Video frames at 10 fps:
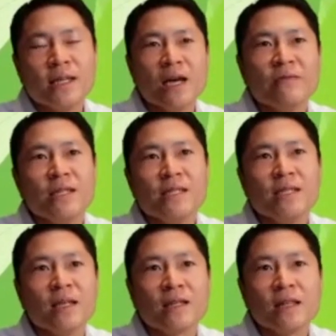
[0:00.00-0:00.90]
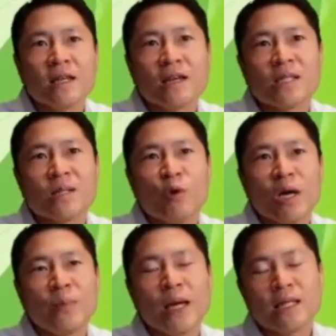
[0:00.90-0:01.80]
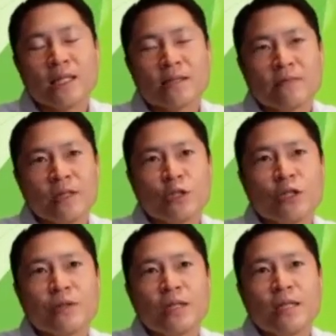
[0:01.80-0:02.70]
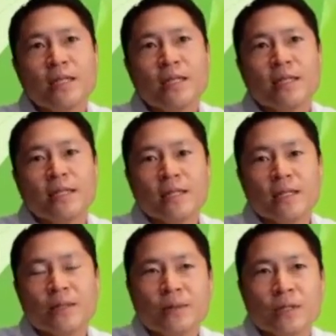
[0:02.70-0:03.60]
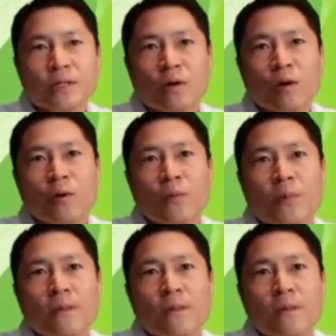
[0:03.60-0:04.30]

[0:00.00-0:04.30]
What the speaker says: to have is the custom white balance feature. So